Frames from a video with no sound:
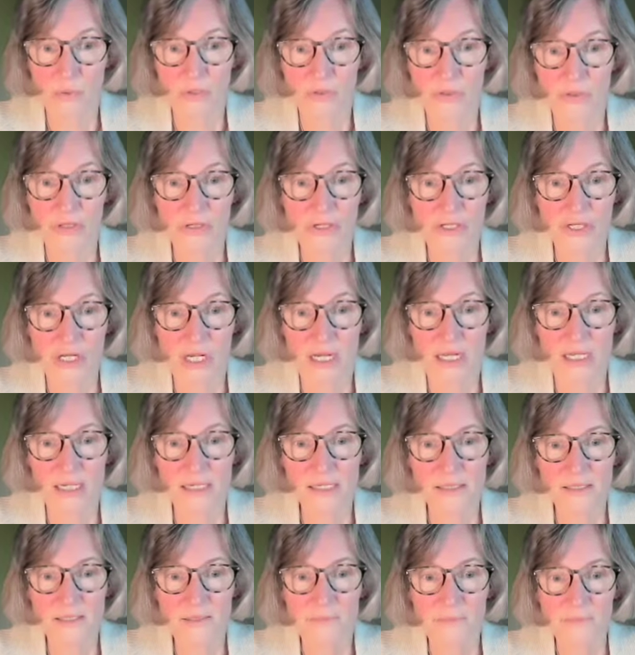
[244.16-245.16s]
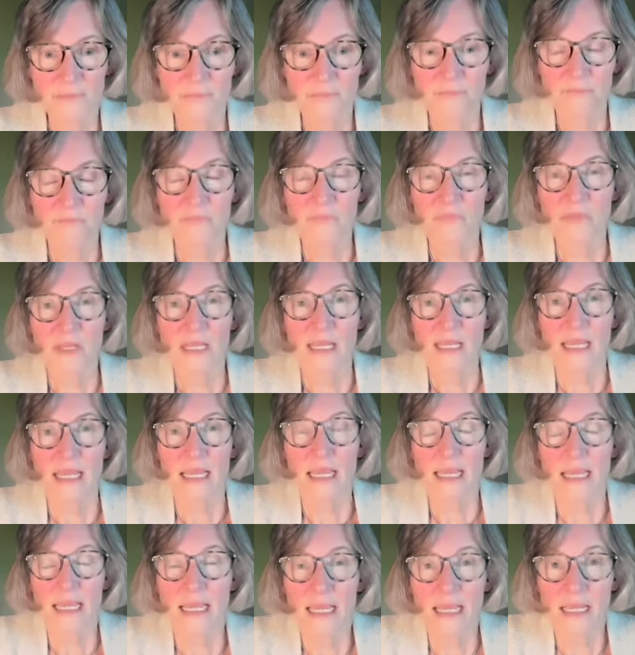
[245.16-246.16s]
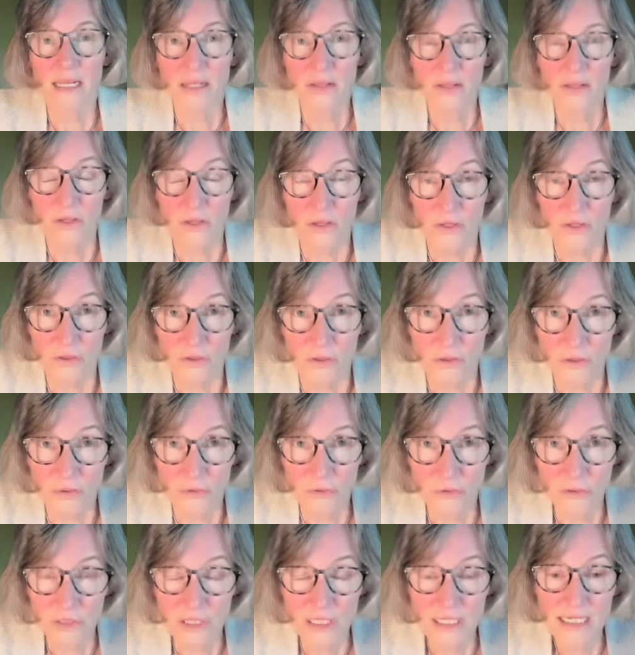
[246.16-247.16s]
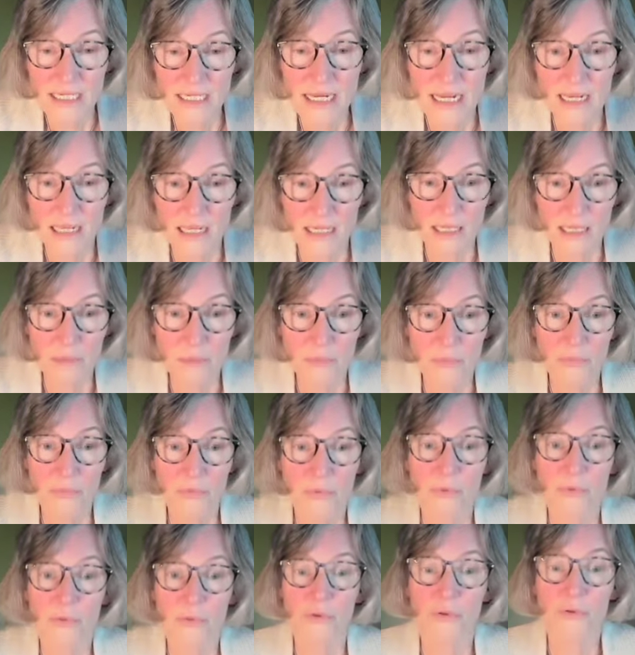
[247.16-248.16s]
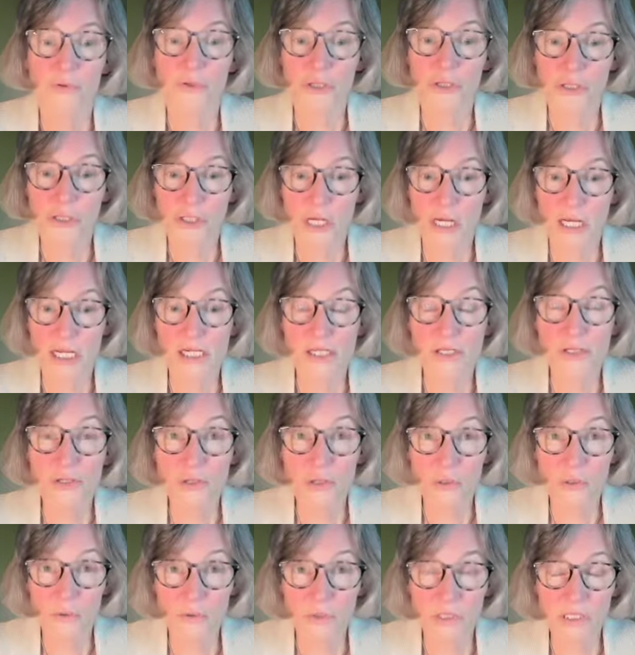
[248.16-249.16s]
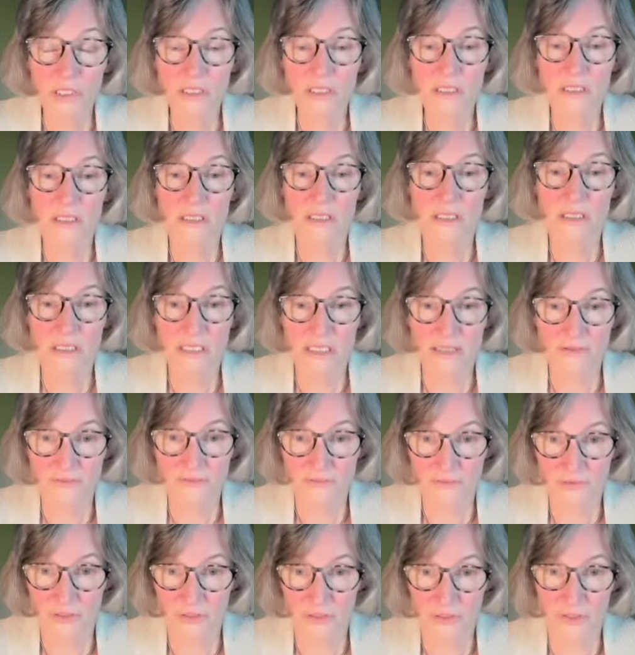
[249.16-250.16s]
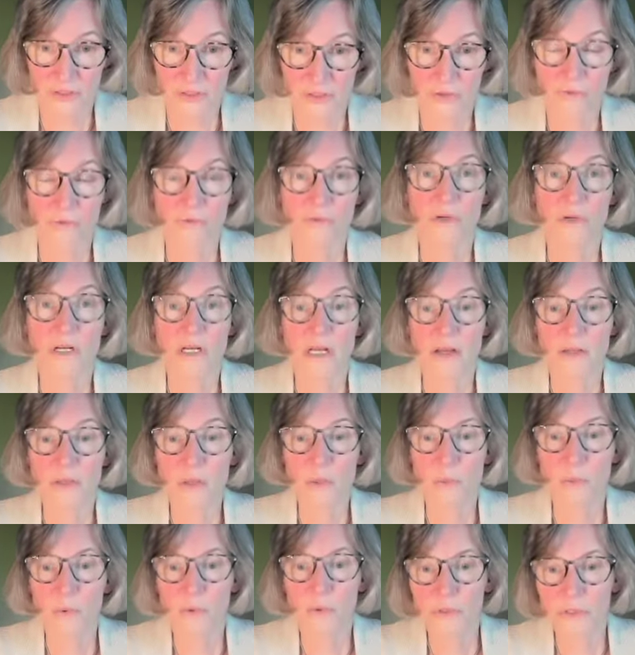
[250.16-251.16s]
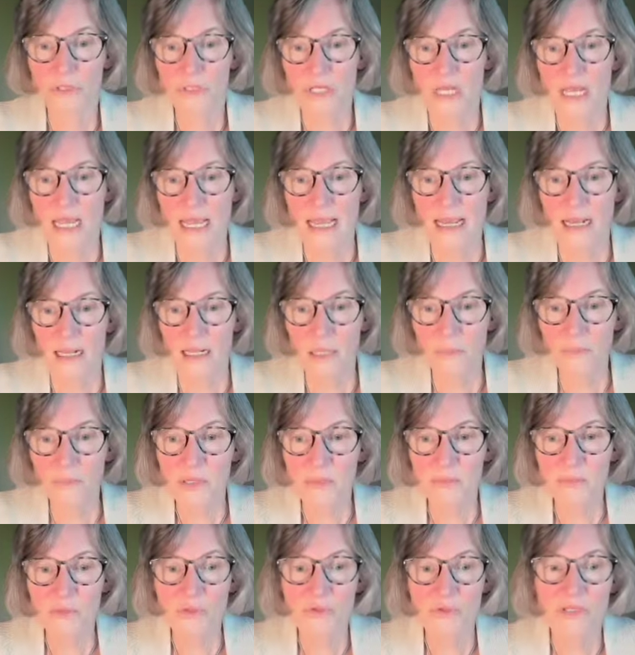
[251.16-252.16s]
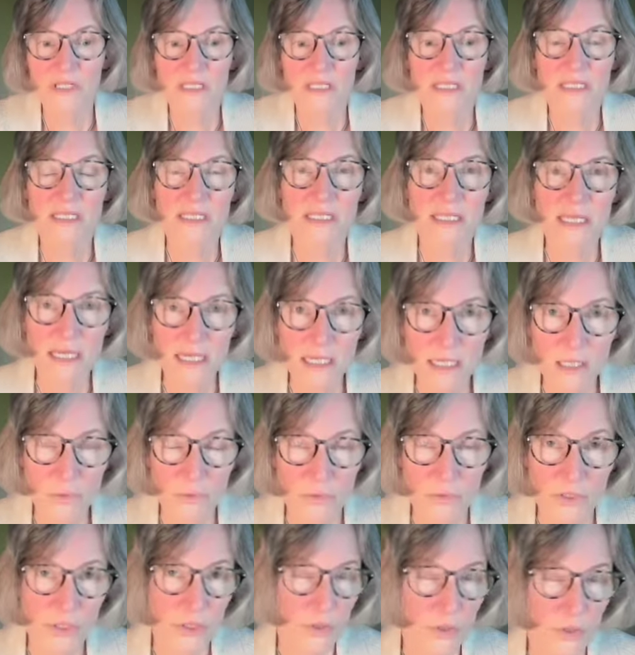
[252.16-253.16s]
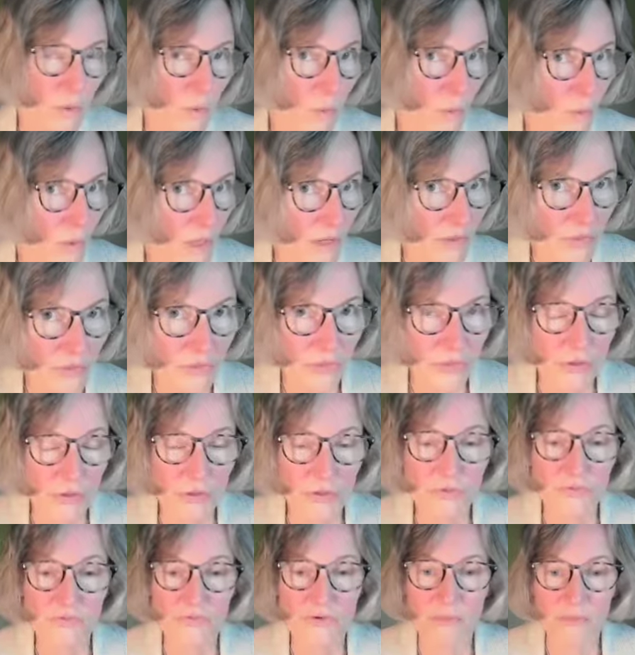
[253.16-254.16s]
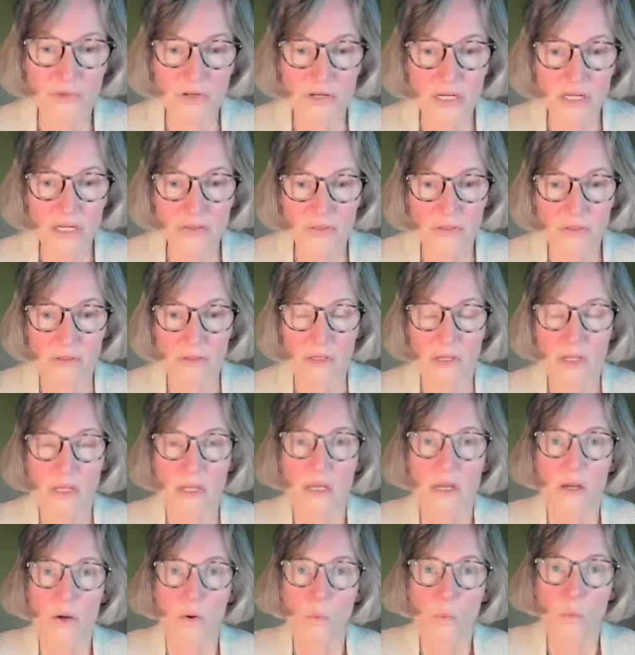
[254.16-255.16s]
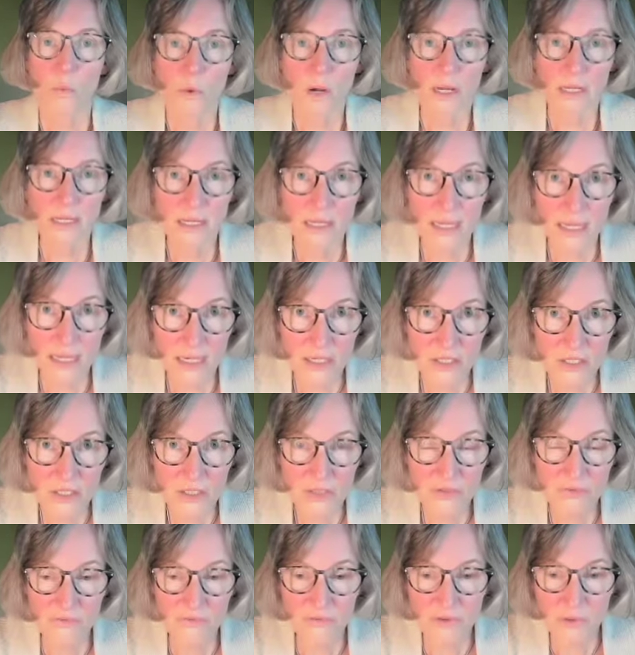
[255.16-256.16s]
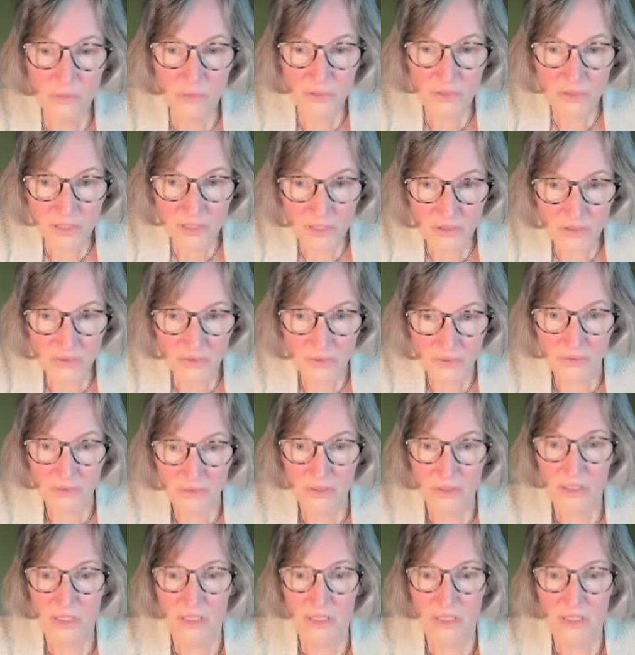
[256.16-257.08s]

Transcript: with the child. And thirdly, help your child notice a difference, or in other words, help them to distinguish one thought from another, one action from another,